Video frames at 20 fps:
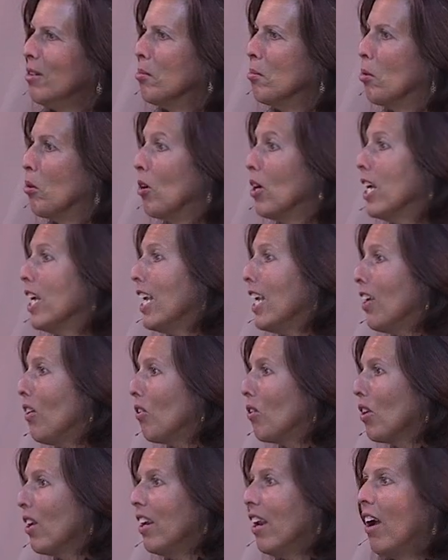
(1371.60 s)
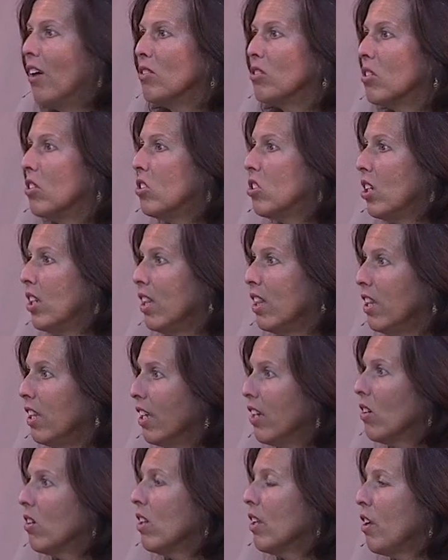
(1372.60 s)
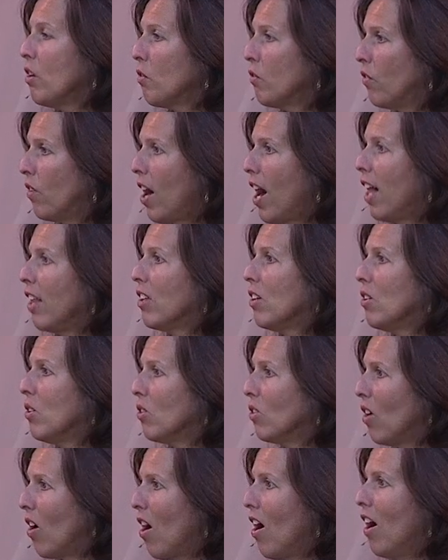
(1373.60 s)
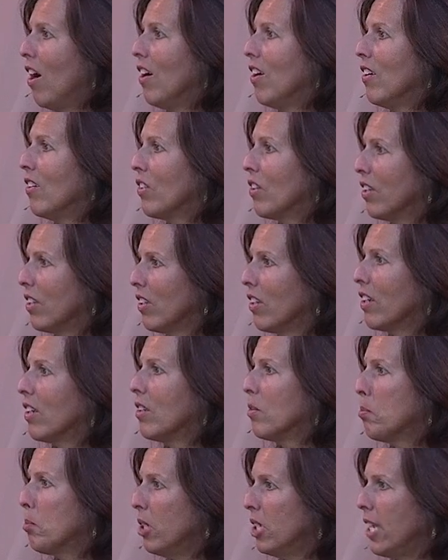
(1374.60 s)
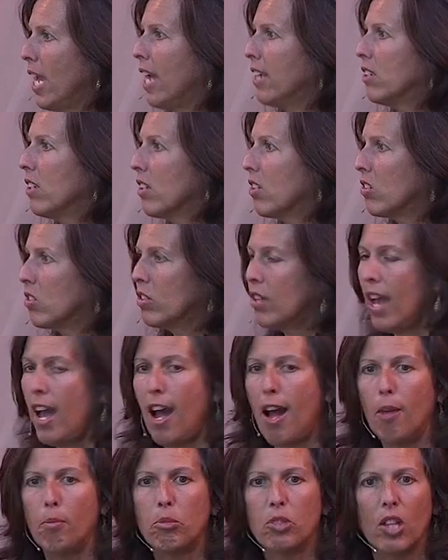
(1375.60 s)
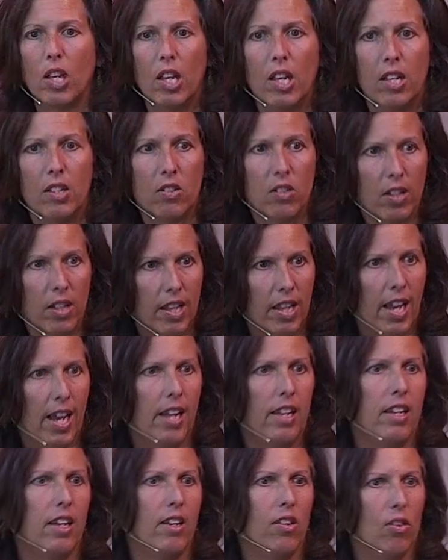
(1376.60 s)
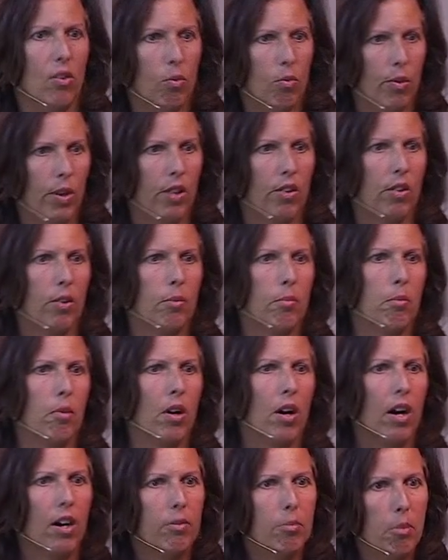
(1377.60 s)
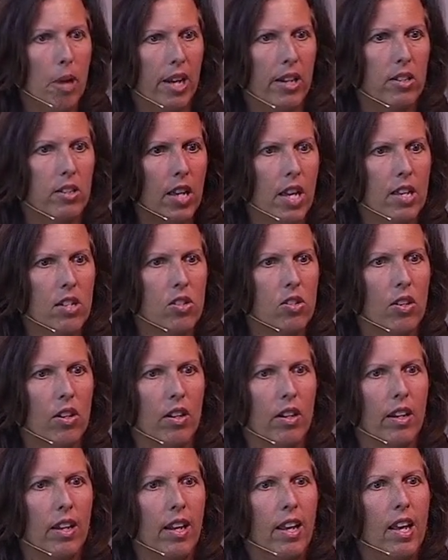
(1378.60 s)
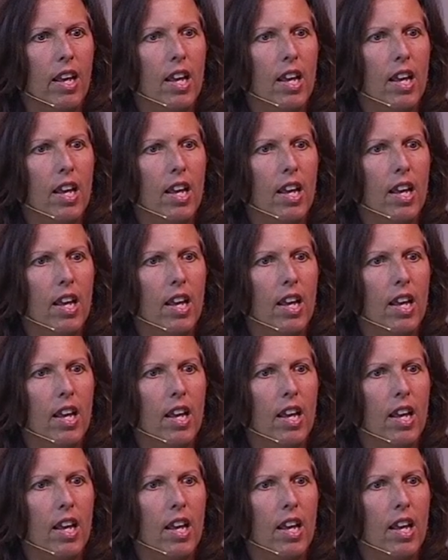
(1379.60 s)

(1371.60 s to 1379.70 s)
breathe, you know. So she literally followed all the little pedantic steps to get in the rhythm of meditation.